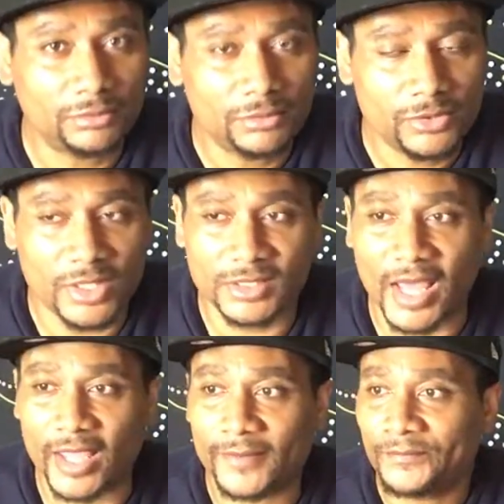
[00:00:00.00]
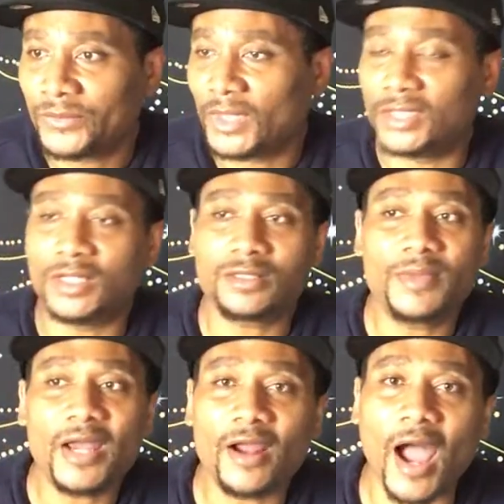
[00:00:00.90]
So it's like, it doesn't
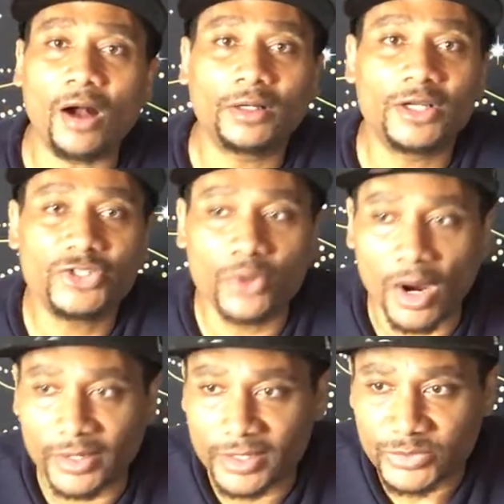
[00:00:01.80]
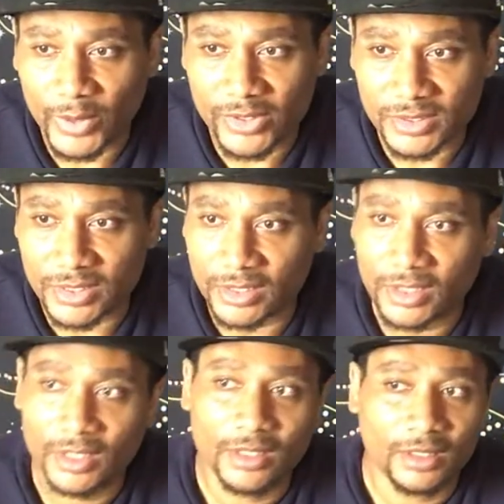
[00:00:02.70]
matter how good you are to this person.
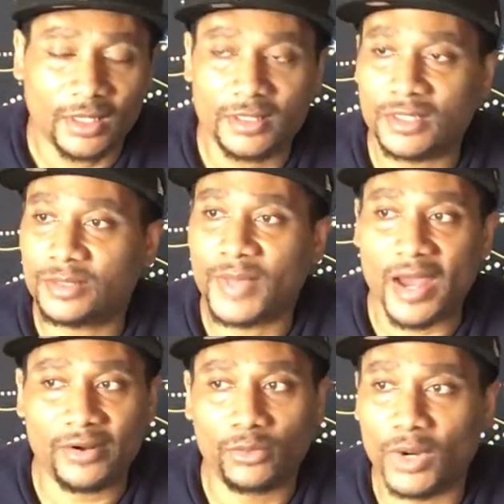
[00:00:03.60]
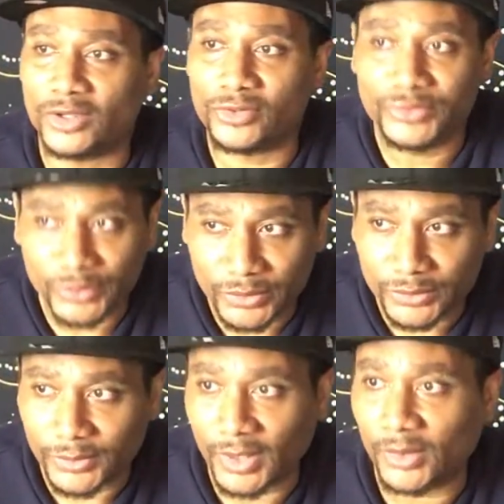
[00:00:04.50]
It doesn't matter what you do
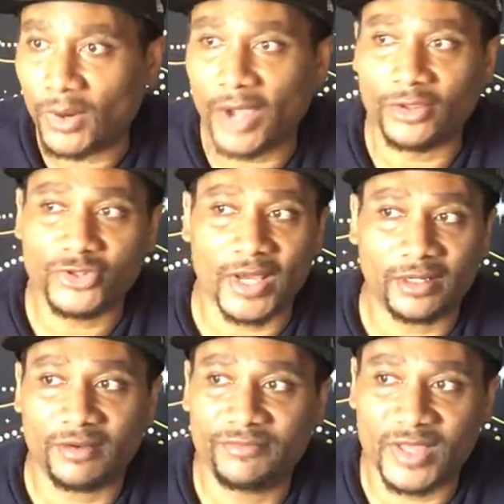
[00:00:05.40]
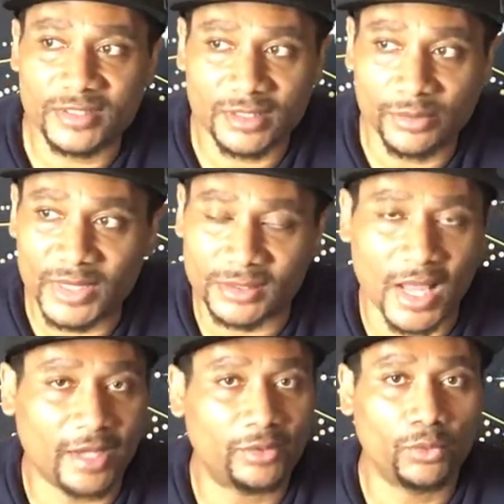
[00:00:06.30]
or how you try to convince them. It's not
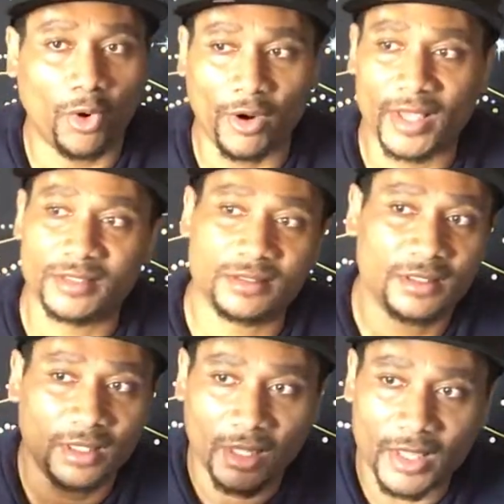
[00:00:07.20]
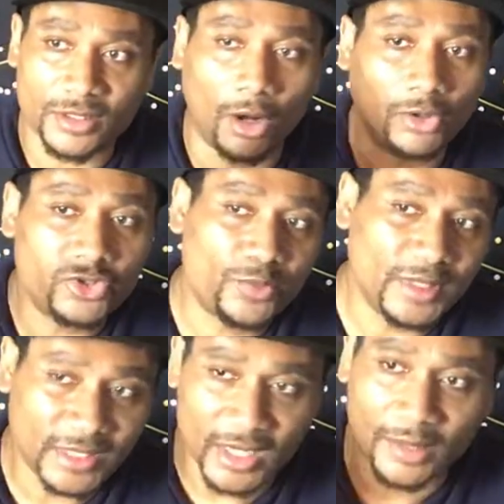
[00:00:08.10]
going to work. It's, it's
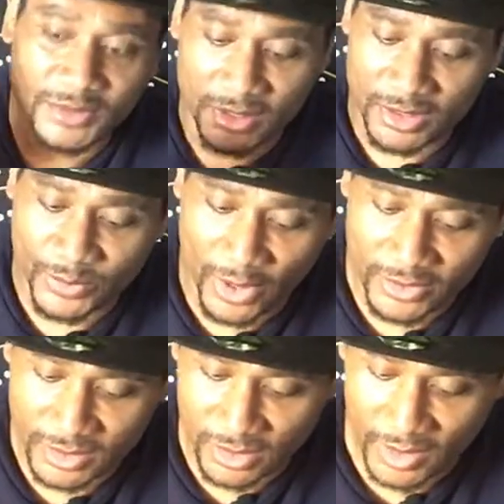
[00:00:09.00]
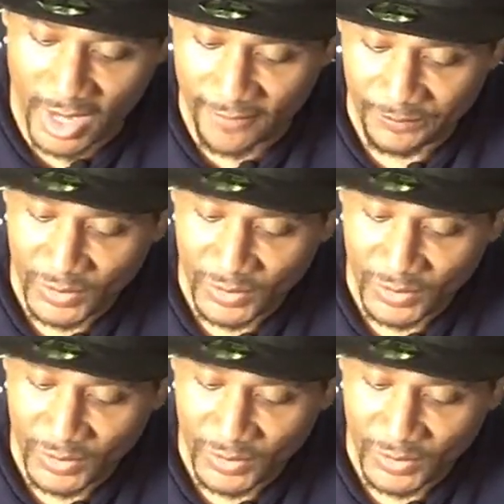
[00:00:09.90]
ultimately up to this person, okay?